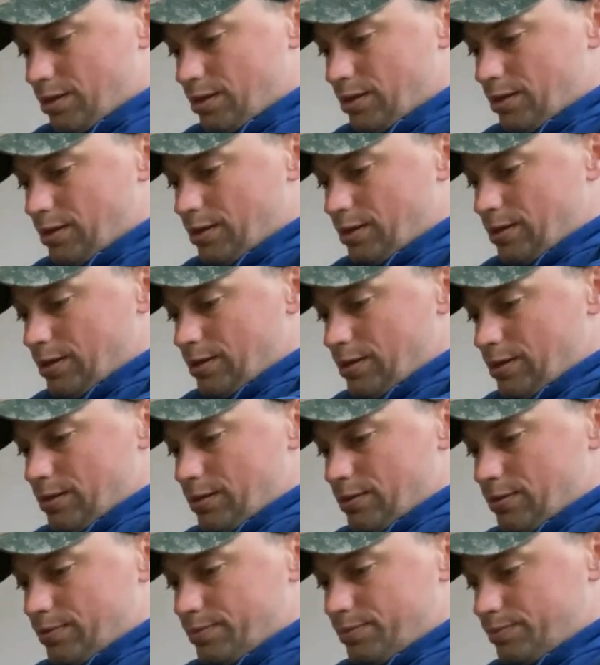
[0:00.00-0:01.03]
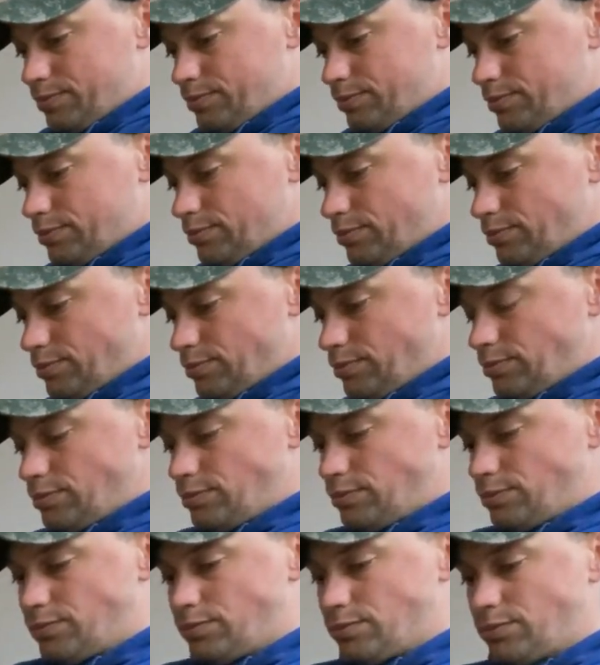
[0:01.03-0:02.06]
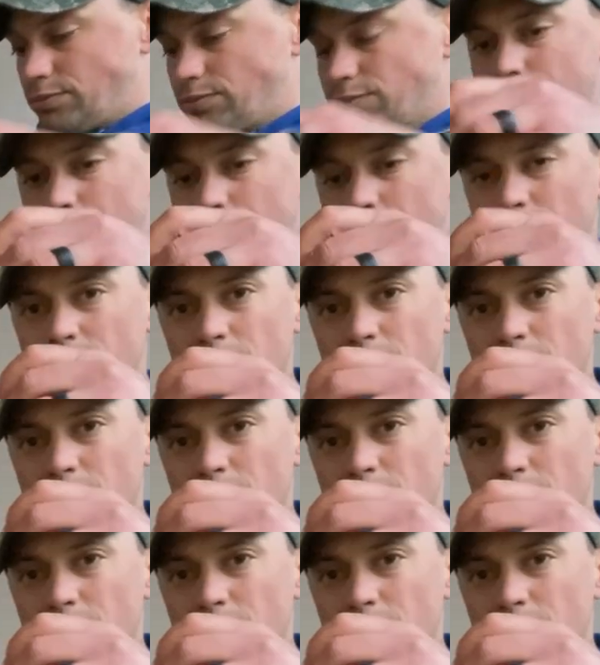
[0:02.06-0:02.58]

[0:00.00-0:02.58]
(silence)